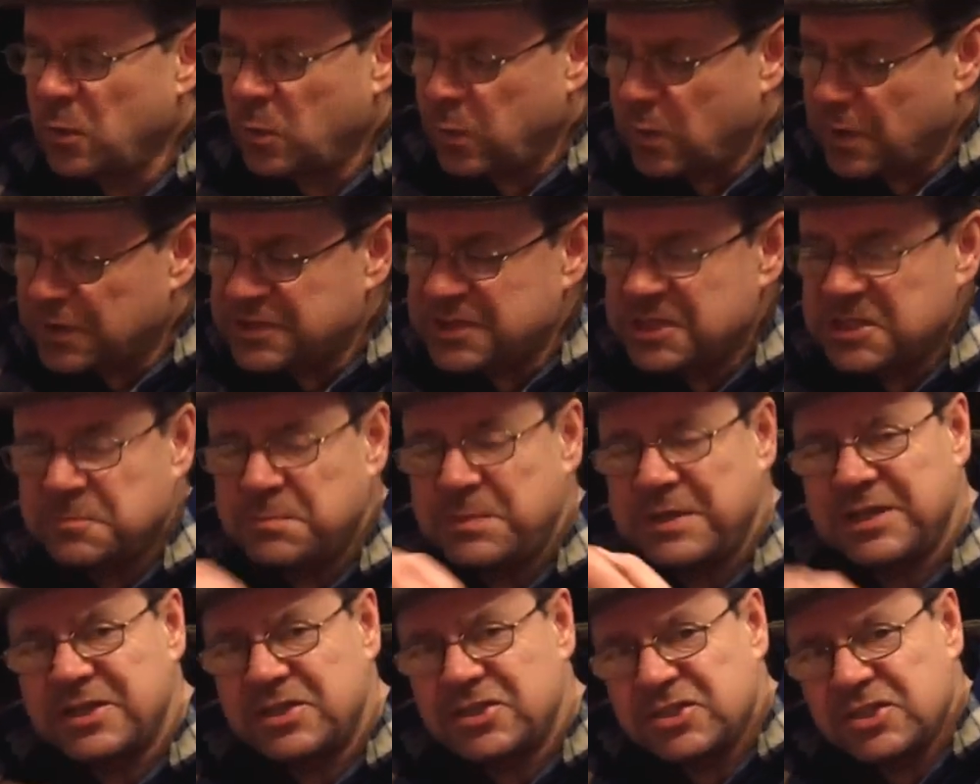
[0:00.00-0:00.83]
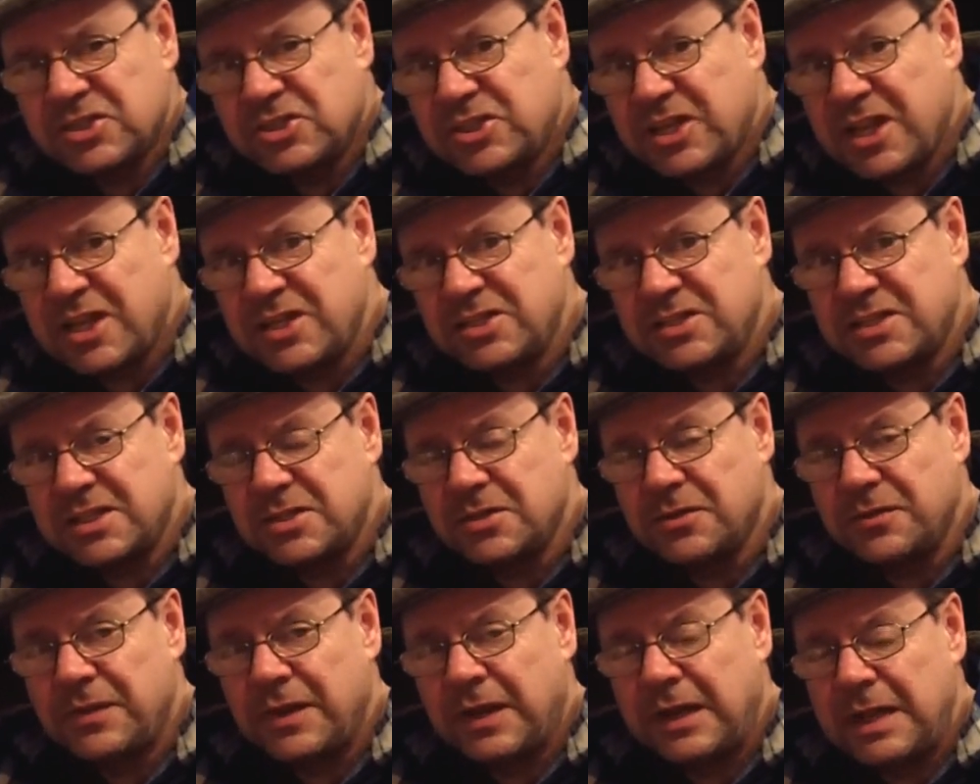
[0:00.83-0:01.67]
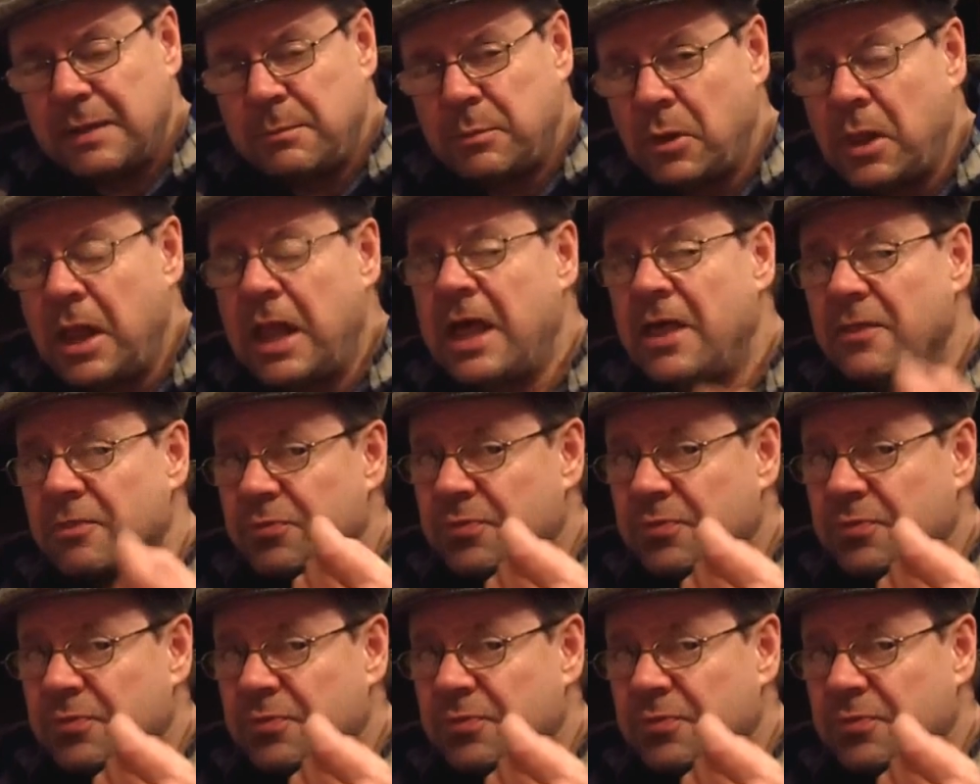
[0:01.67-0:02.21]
what is being suggested on the label.